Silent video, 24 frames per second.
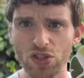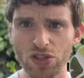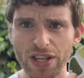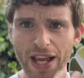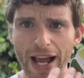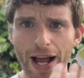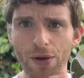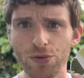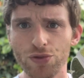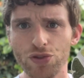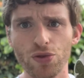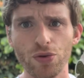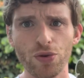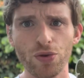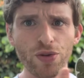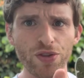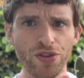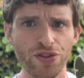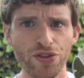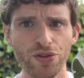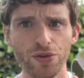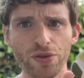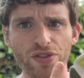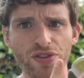outsole and
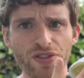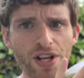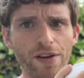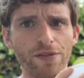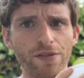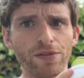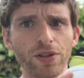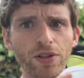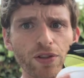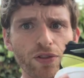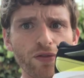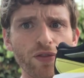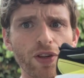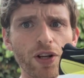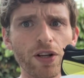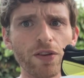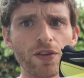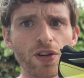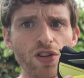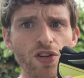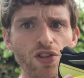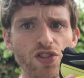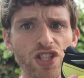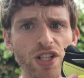sole stuff looks very,
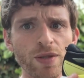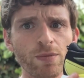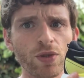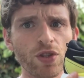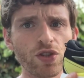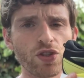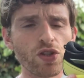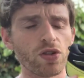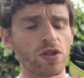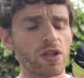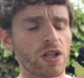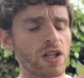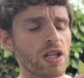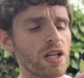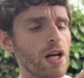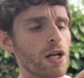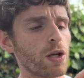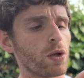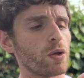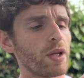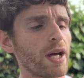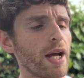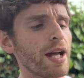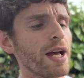very similar to the
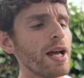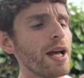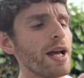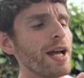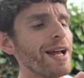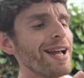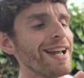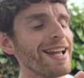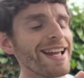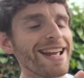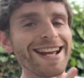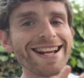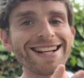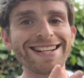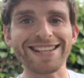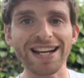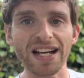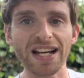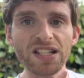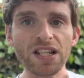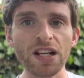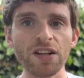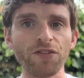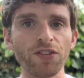Kayano Lite. It
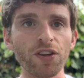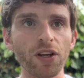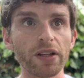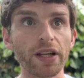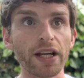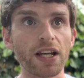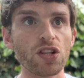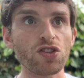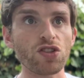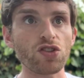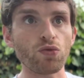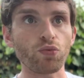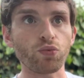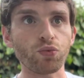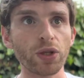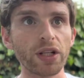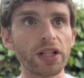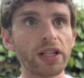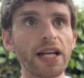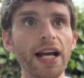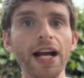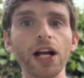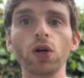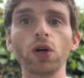doesn't feel like it's
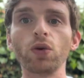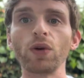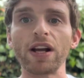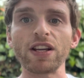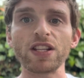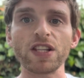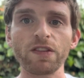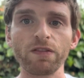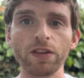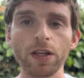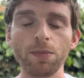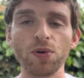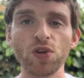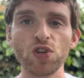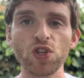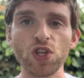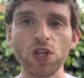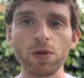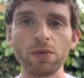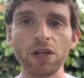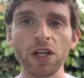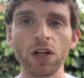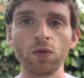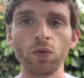really aggressively
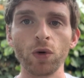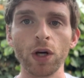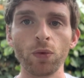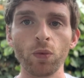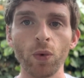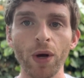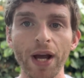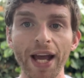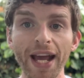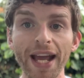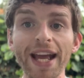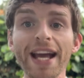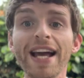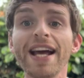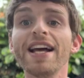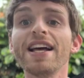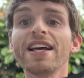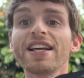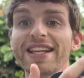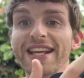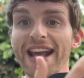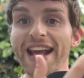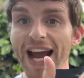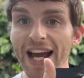pushing me in one way.
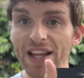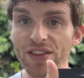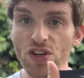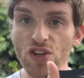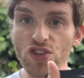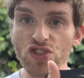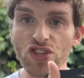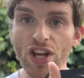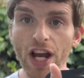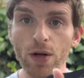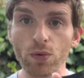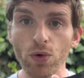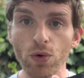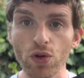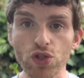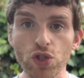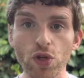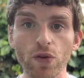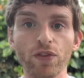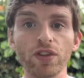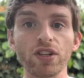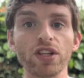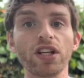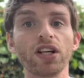Yeah, there's sidewalls
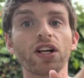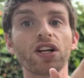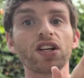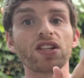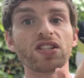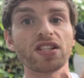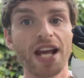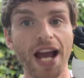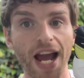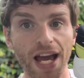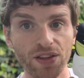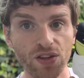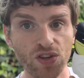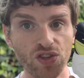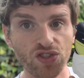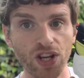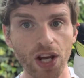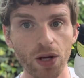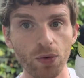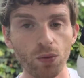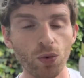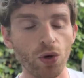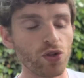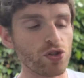over here. Yeah, there's
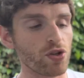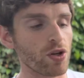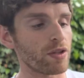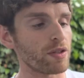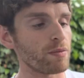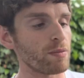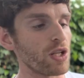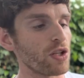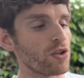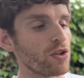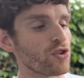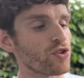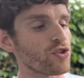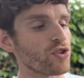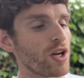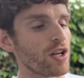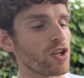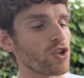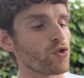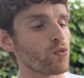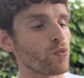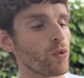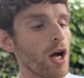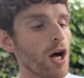sidewalls on the medial side
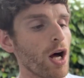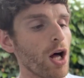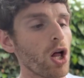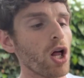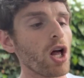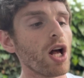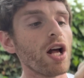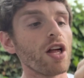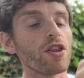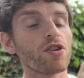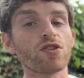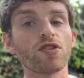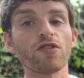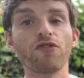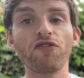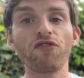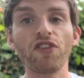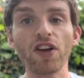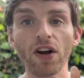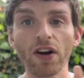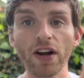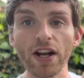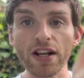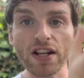as well. There's a
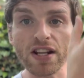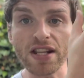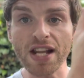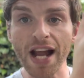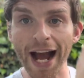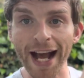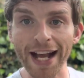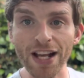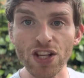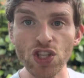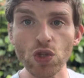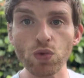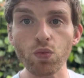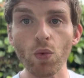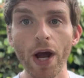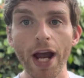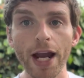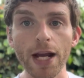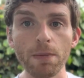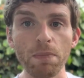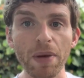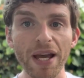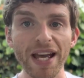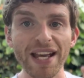very nice
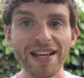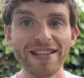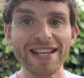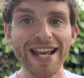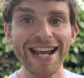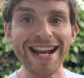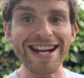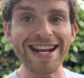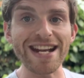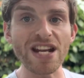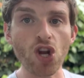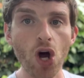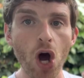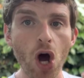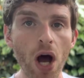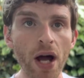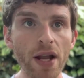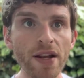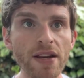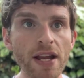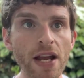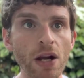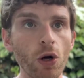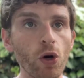wide base, a
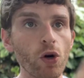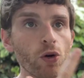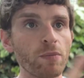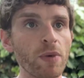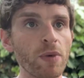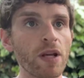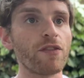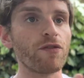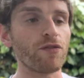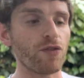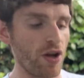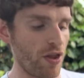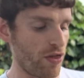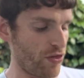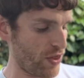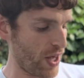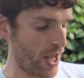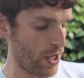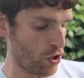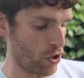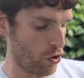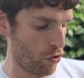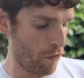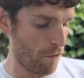non-narrowed midfoot.
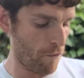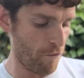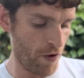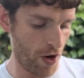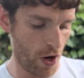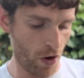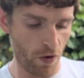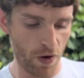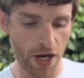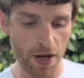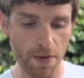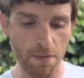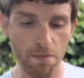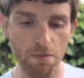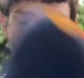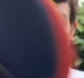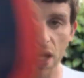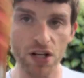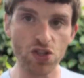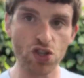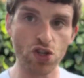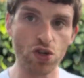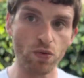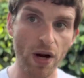Thank you very
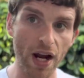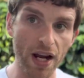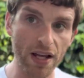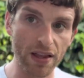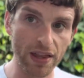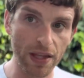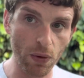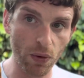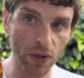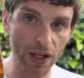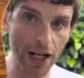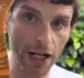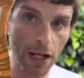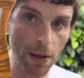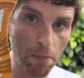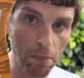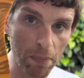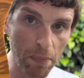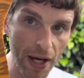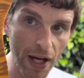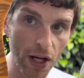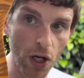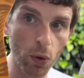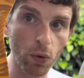much, right? They were getting
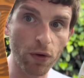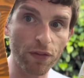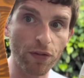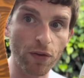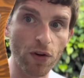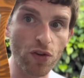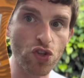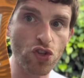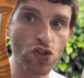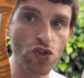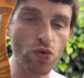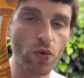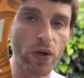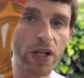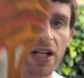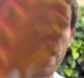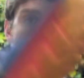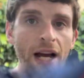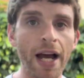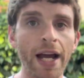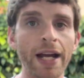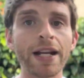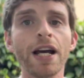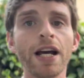better with version
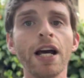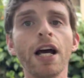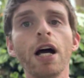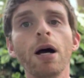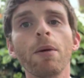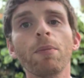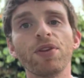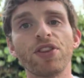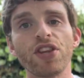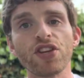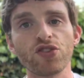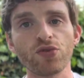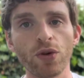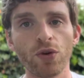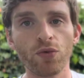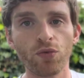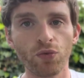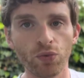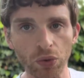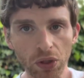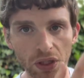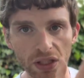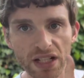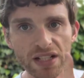29, but this one
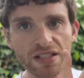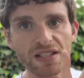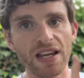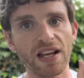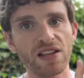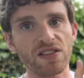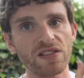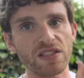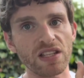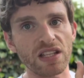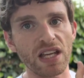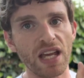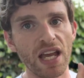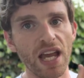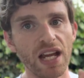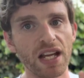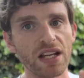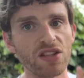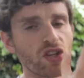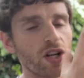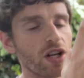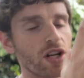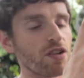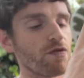really takes the cake.
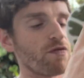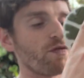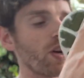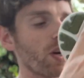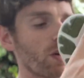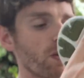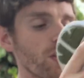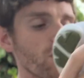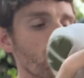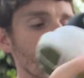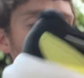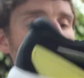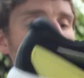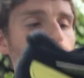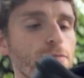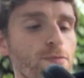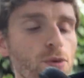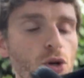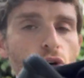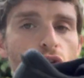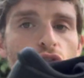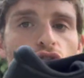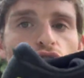It's got a very smooth